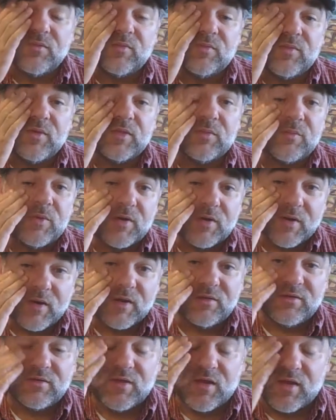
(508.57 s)
with a broken eye
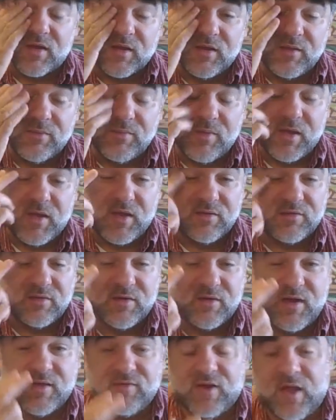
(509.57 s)
socket, he may
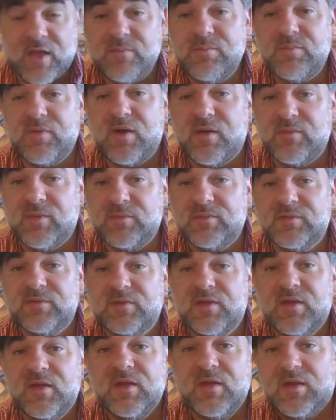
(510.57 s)
start having eye problems
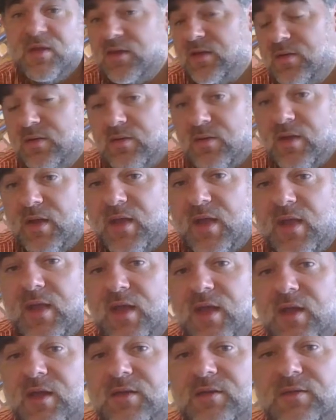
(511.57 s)

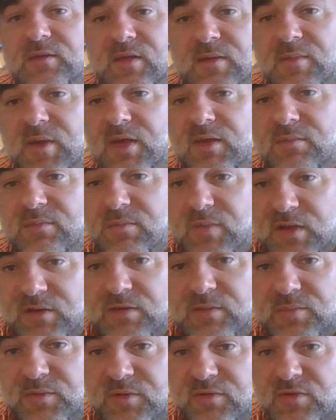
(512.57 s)
and he may mess
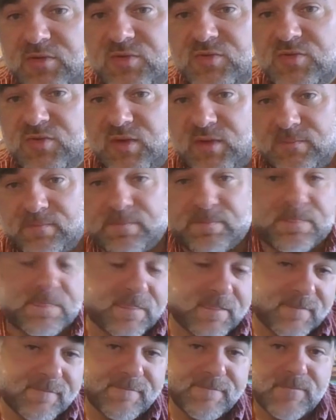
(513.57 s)
up the surgery.
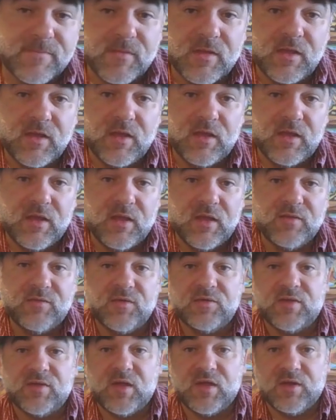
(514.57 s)
If
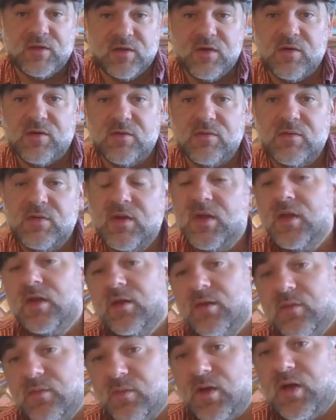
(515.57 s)
you say no,
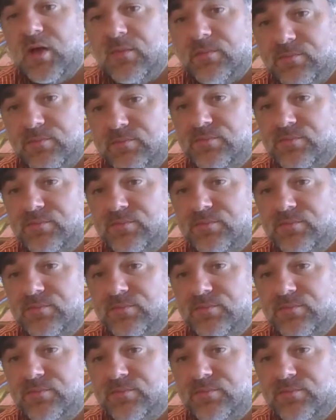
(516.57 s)
well,